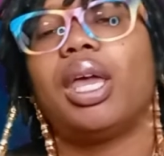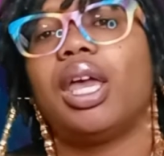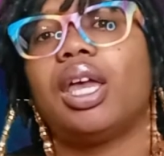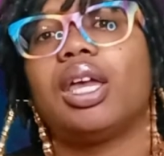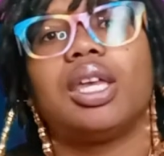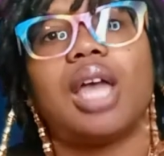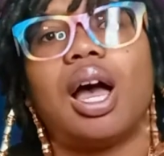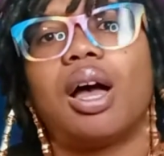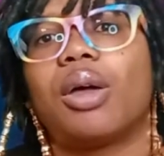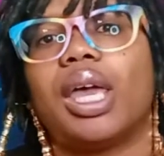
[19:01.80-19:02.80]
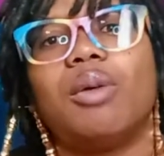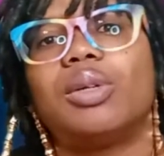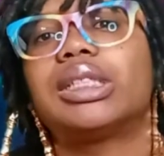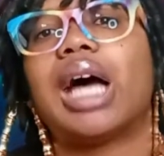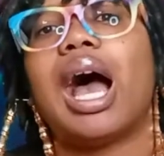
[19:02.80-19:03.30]
mean, y'all, it
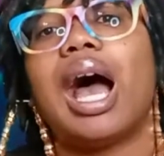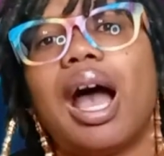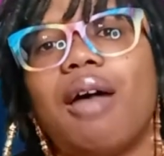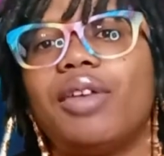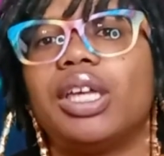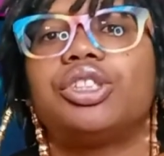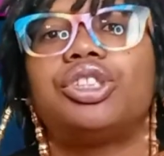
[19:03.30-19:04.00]
was obvious